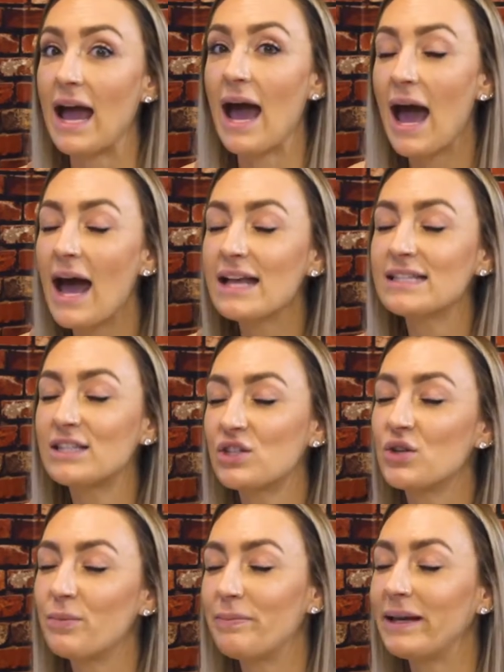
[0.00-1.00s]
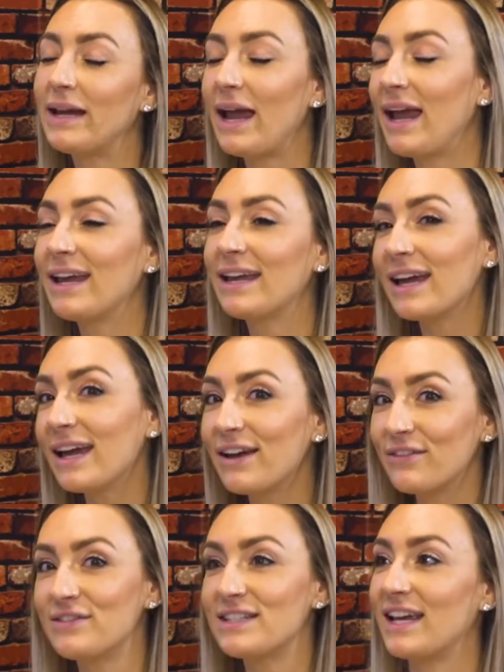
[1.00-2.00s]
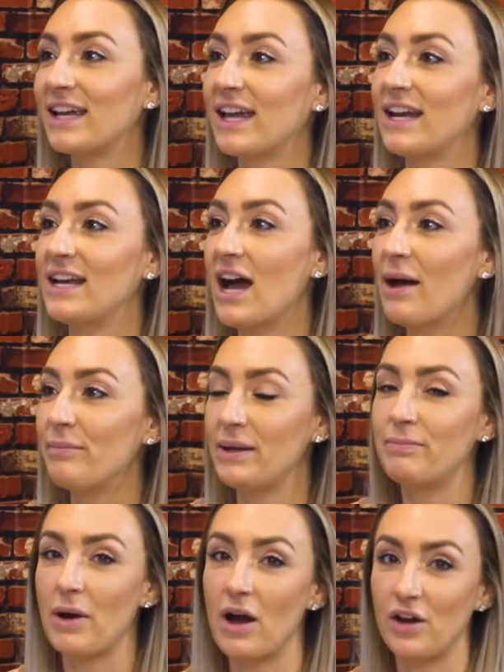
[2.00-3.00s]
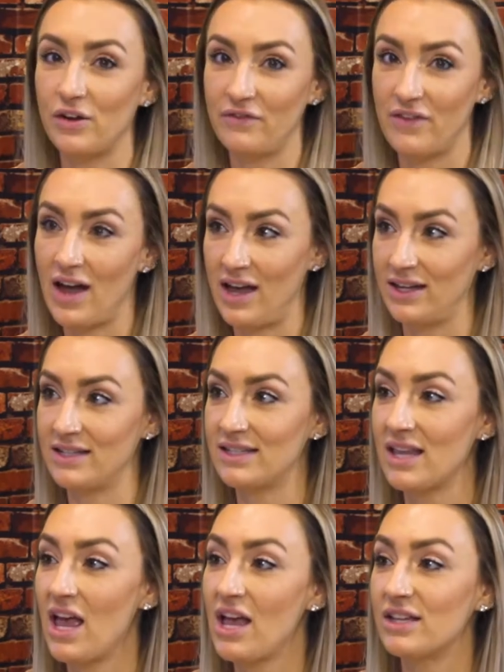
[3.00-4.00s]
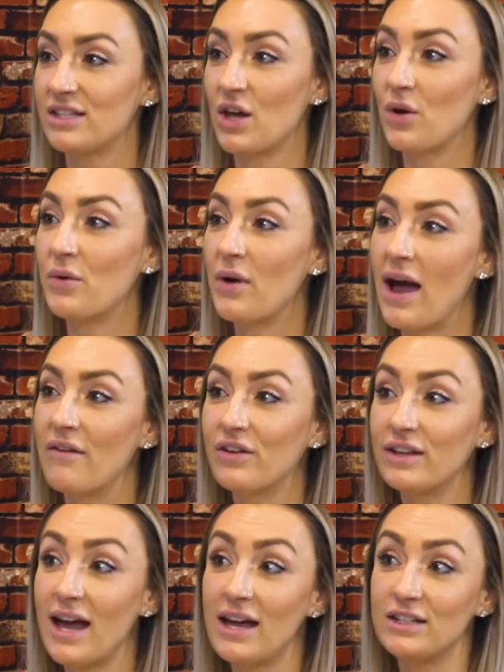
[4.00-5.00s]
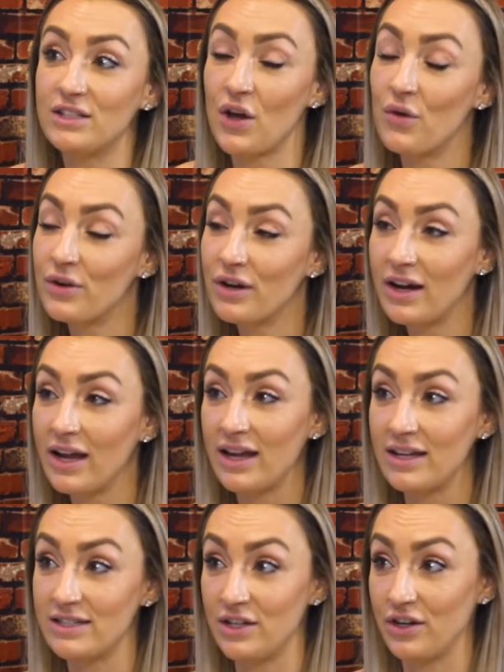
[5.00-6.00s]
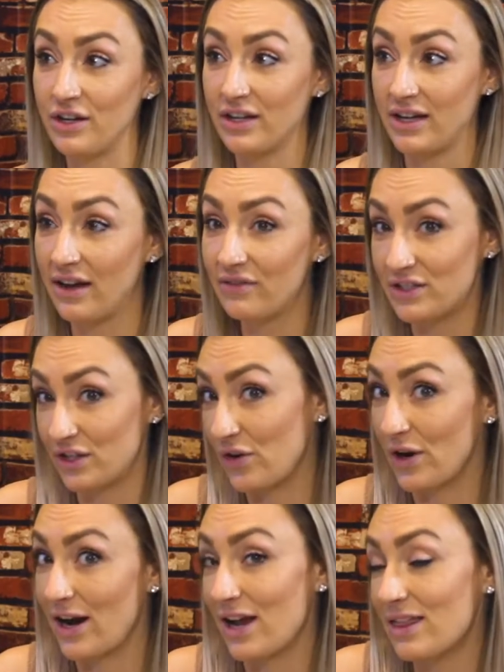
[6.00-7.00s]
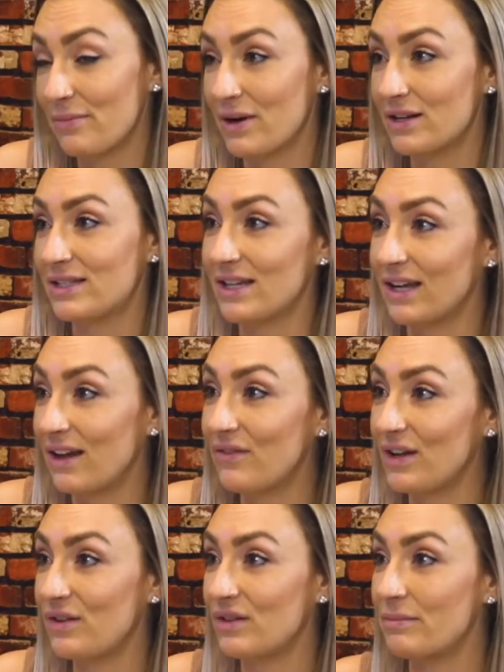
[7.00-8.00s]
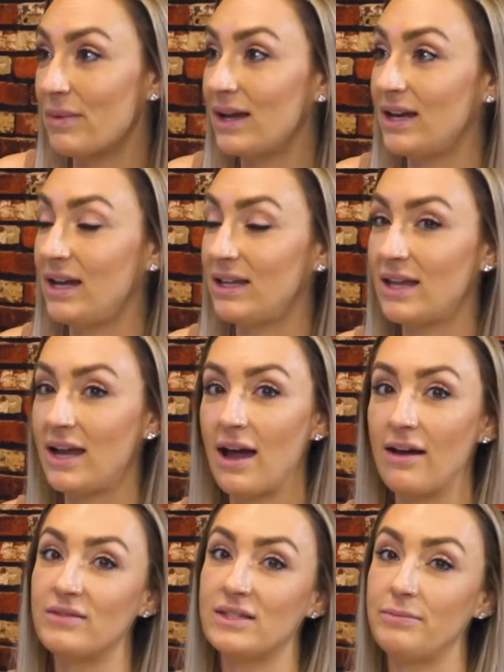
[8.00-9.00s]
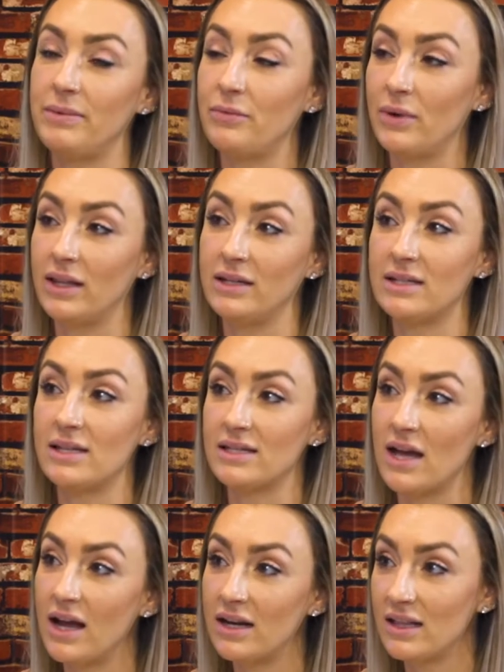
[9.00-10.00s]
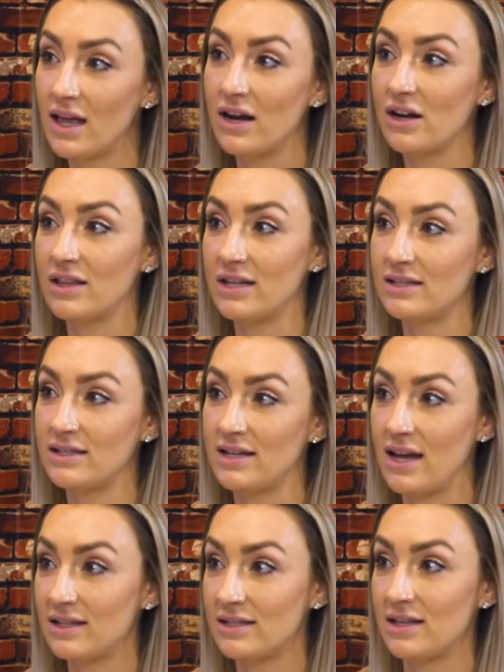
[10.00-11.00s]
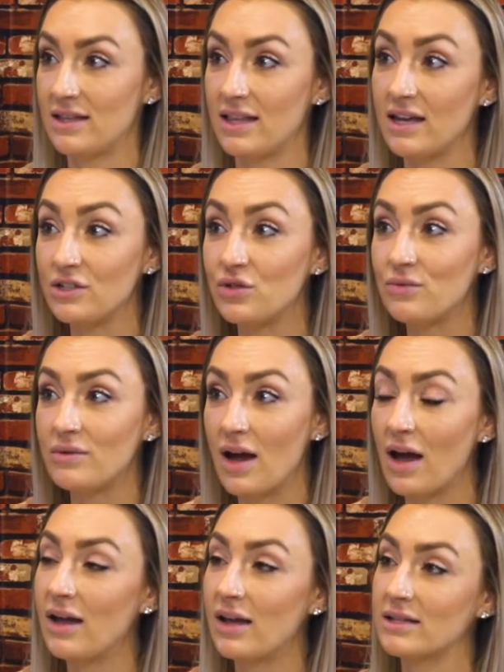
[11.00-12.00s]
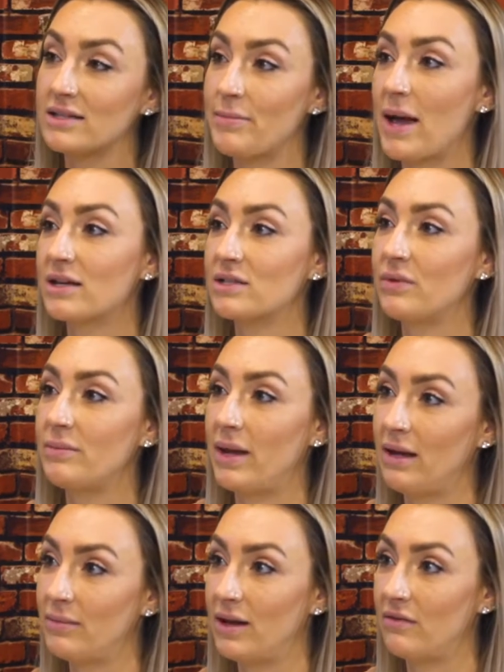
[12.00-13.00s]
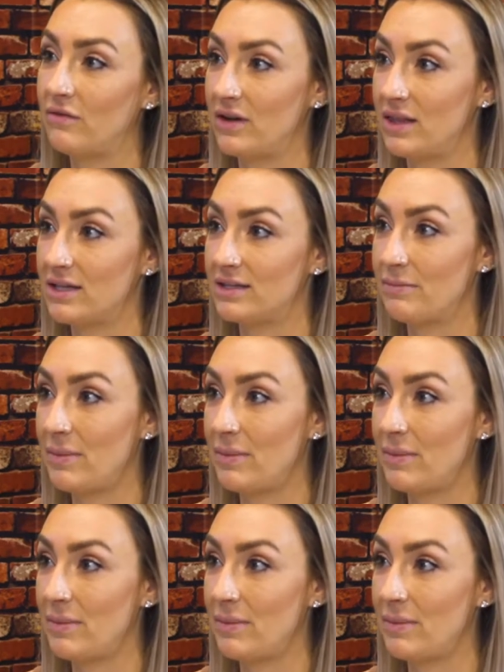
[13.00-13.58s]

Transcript: has to be a gift. It cannot be borrowed funds. So whoever that donor is, your giftor, the person giving you the money, they have to be willing to sign a letter that states that they do not expect repayment for this